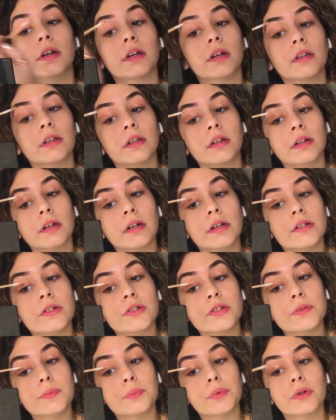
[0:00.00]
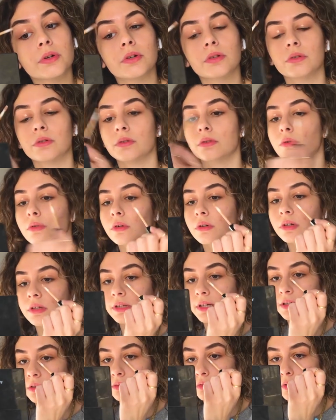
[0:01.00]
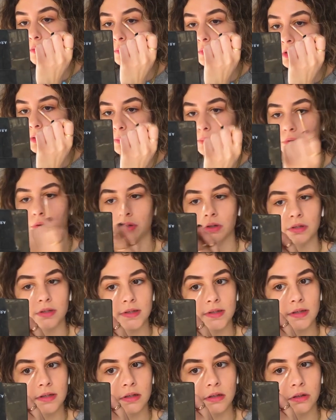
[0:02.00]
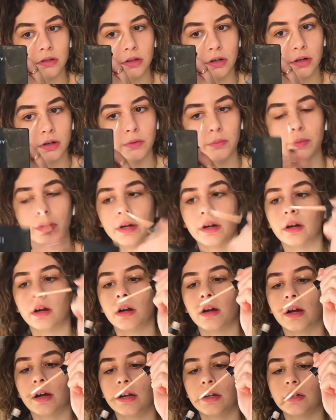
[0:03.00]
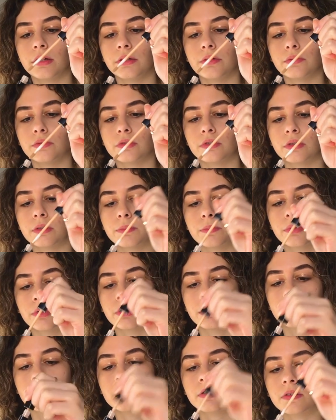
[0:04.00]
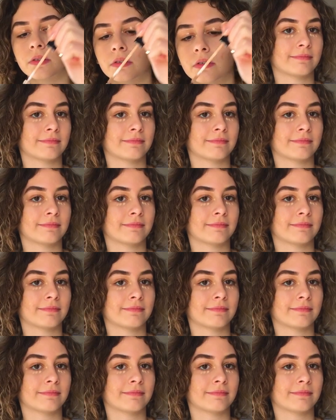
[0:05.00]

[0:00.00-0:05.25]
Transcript: And then I just put normally put concealer where I usually put it.